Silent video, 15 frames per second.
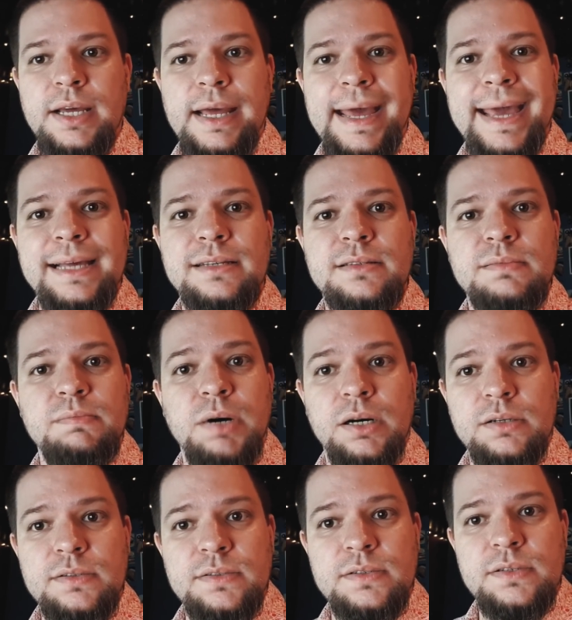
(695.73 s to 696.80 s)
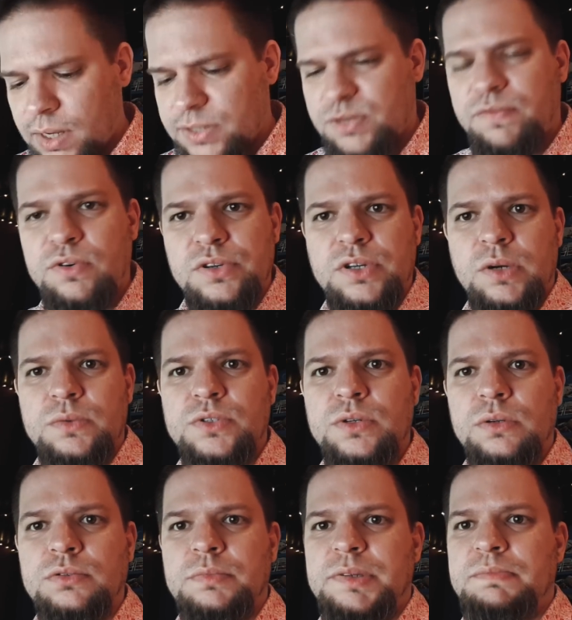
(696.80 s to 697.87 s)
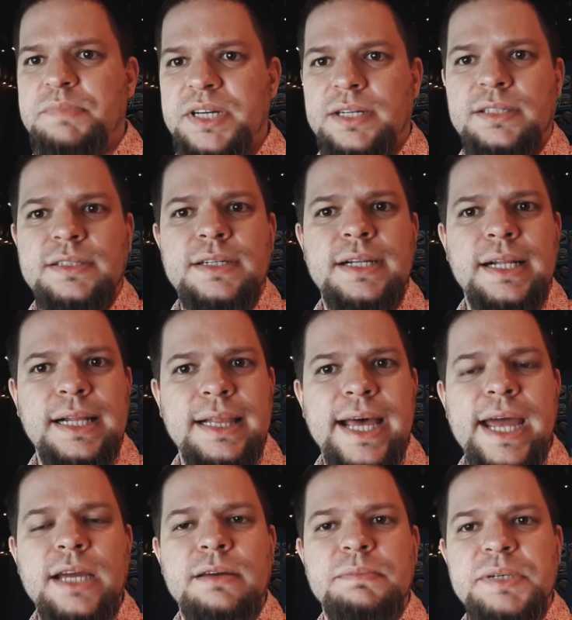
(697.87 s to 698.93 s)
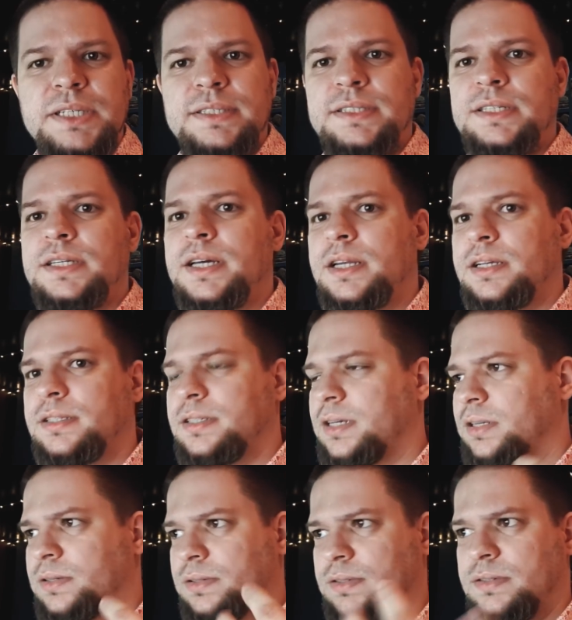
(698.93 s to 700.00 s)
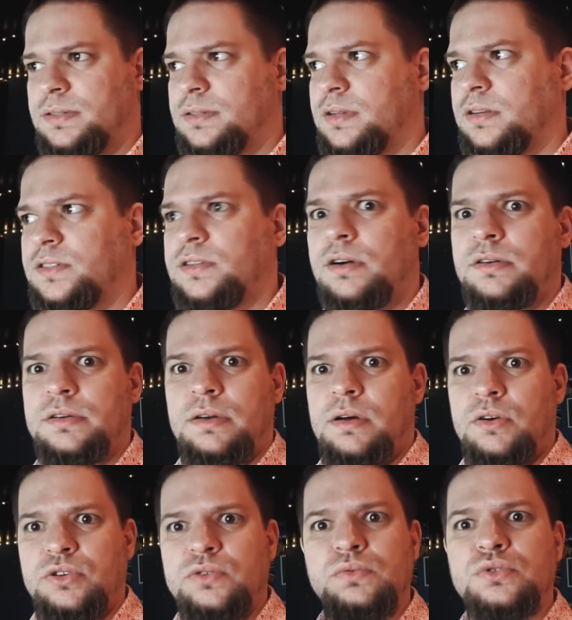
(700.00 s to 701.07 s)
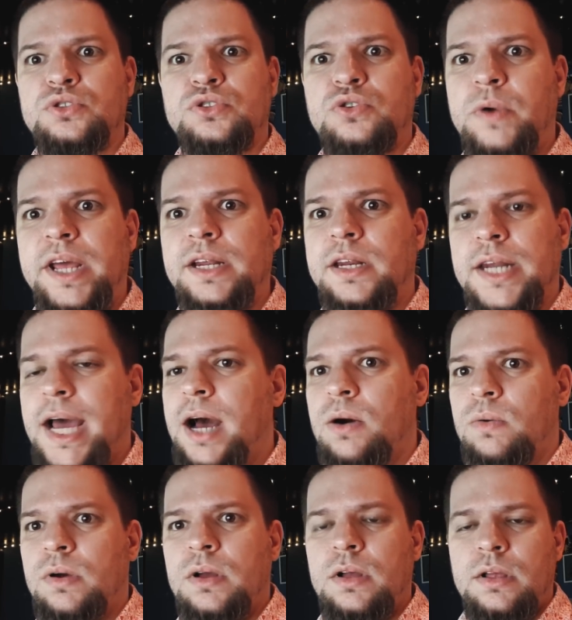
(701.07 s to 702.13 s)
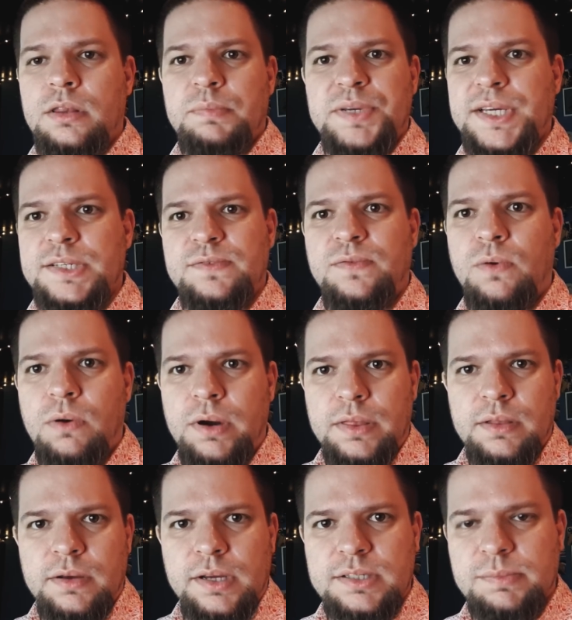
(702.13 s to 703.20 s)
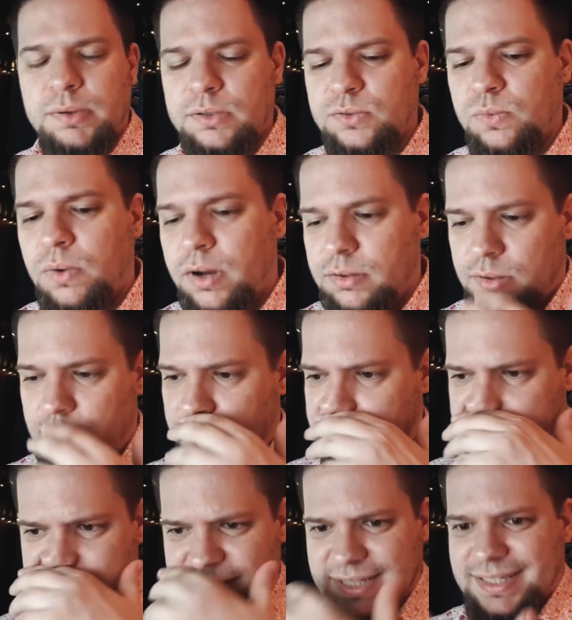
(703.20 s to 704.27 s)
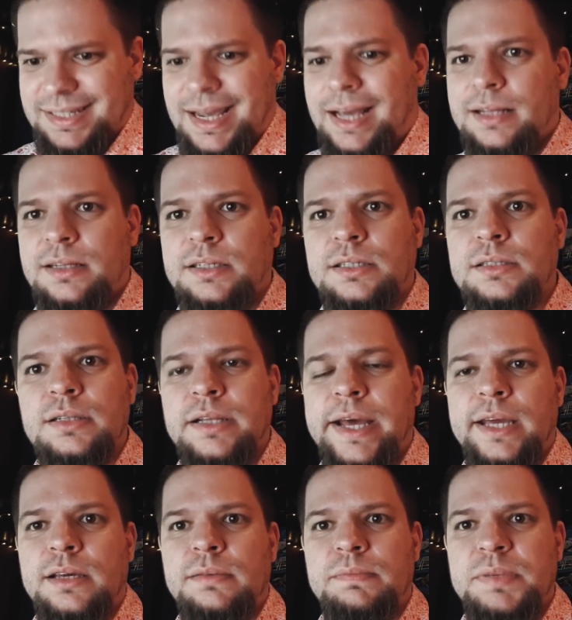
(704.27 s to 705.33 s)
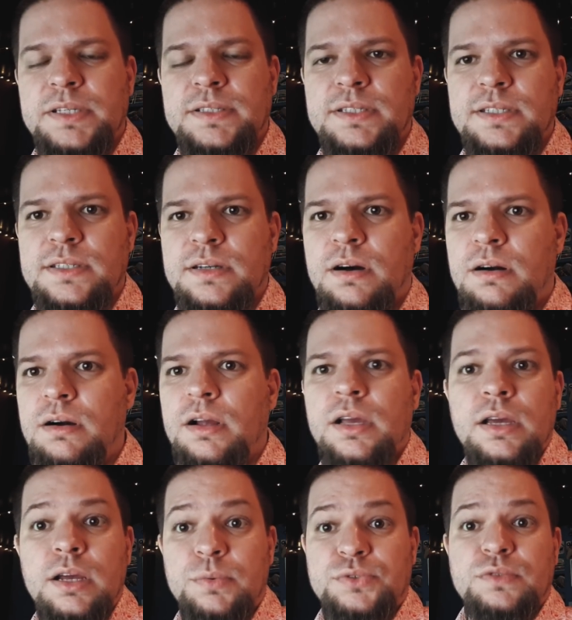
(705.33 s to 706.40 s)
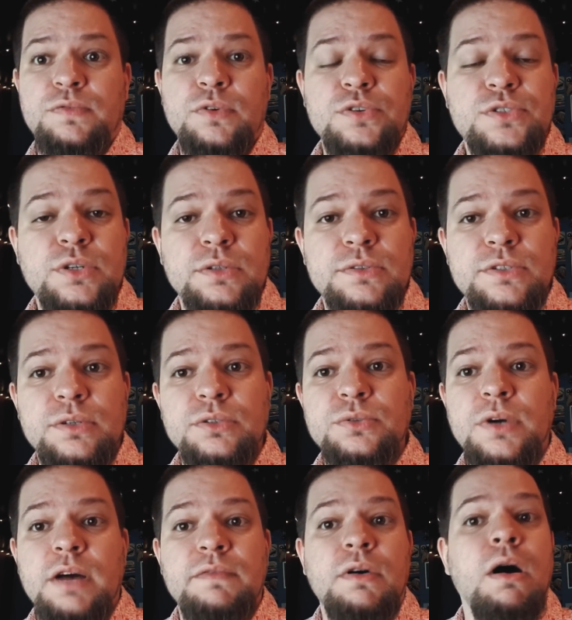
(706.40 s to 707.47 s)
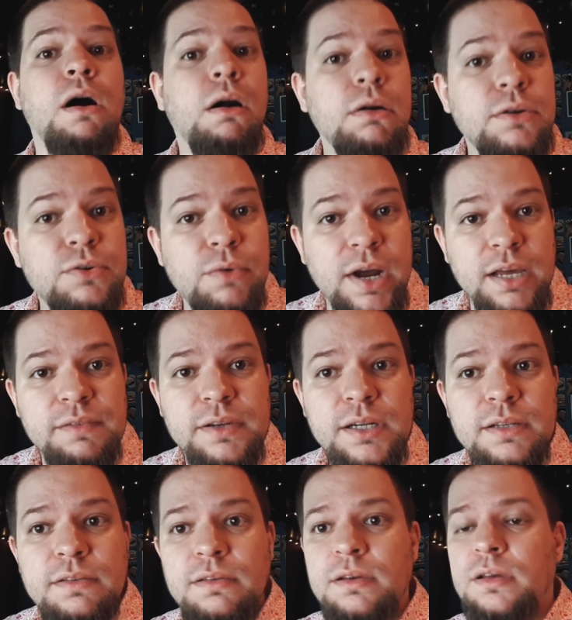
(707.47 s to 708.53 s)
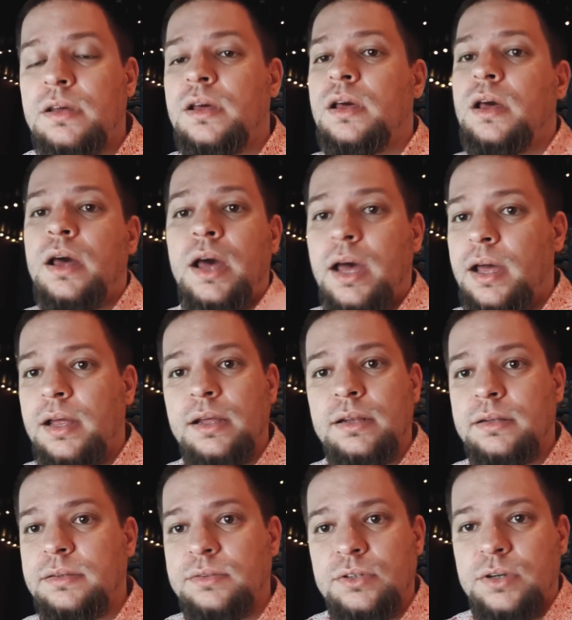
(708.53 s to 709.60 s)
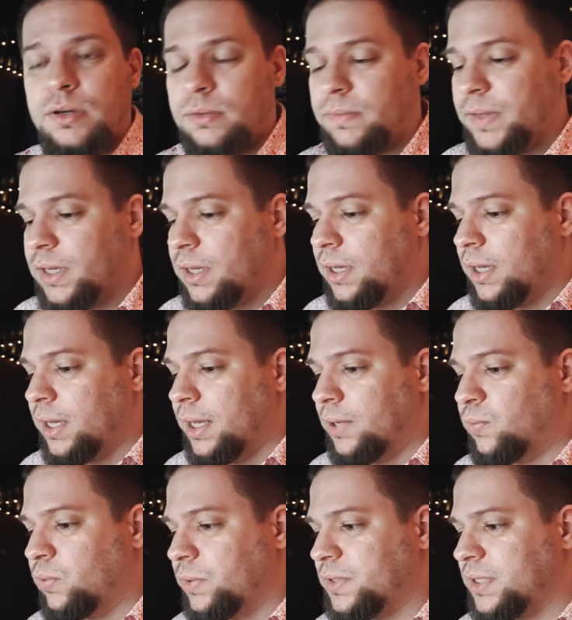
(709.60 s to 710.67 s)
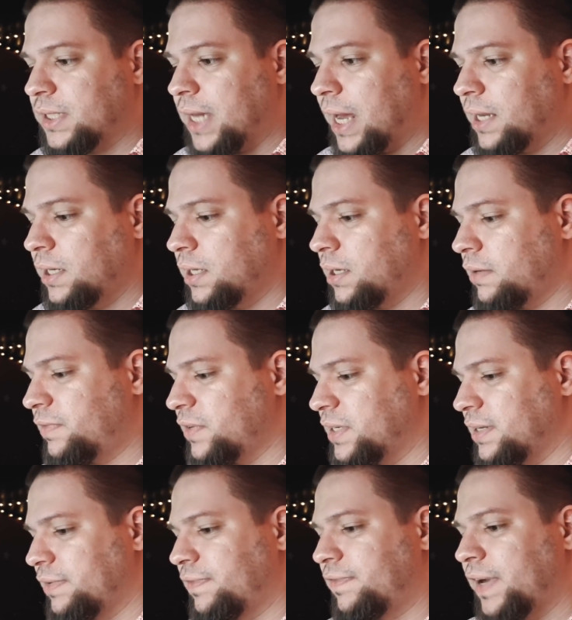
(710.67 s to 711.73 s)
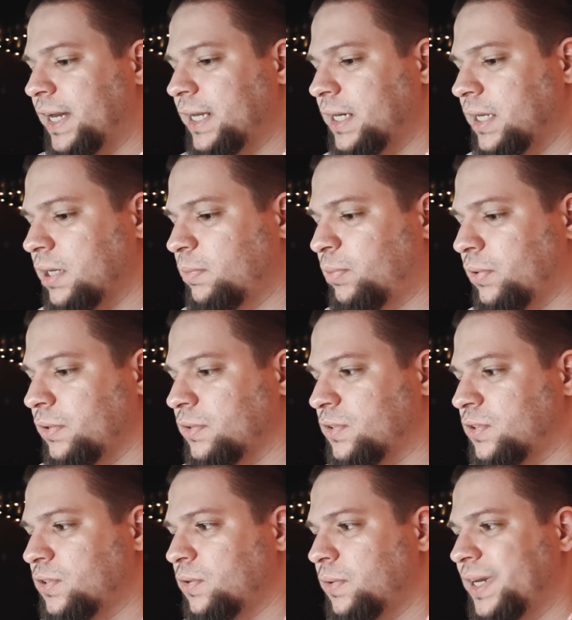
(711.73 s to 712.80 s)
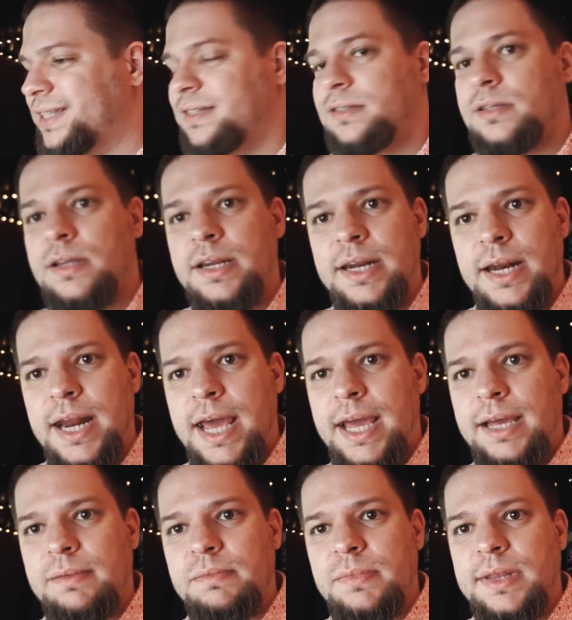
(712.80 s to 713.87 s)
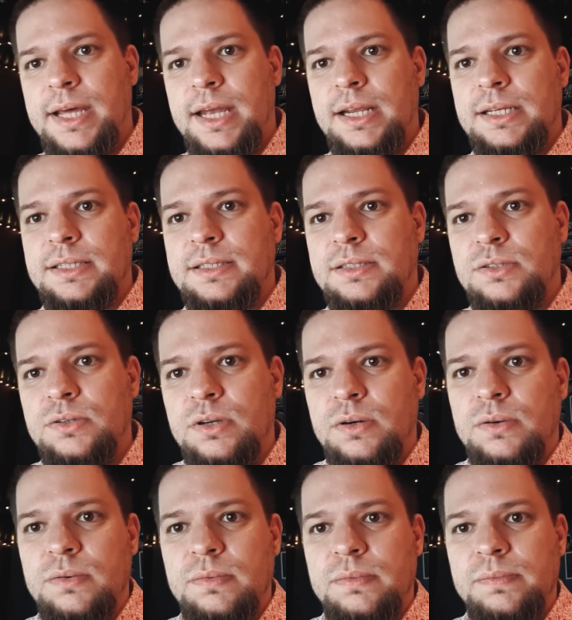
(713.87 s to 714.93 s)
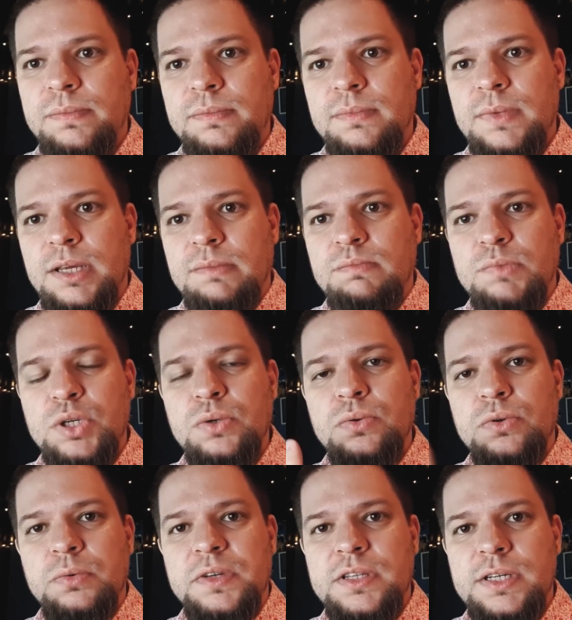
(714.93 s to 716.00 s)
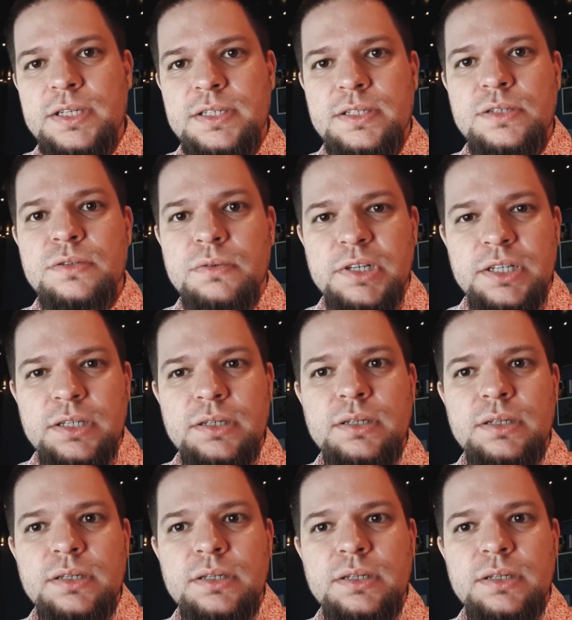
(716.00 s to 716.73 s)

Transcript: Xbox. It's the first console to be built like a PC, and it started a huge trend. Now the PS4 and the Xbox One are built exactly like PCs are. It was the first console to have a hard drive in it, and you know, it was kind of a defining point, so it's a name that is, you know, imbued with history.